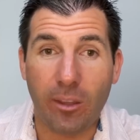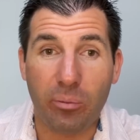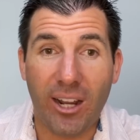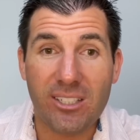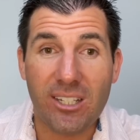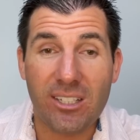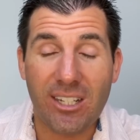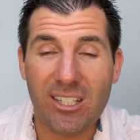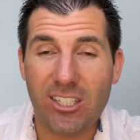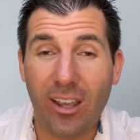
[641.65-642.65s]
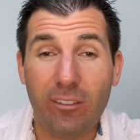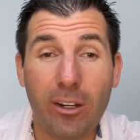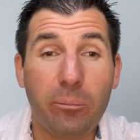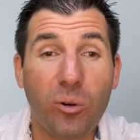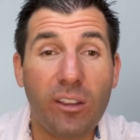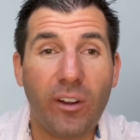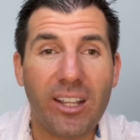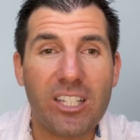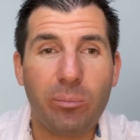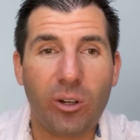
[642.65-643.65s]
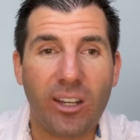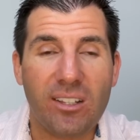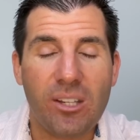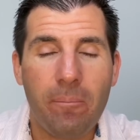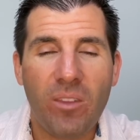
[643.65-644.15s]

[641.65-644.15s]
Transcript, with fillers: process and still having a pretty fun experience.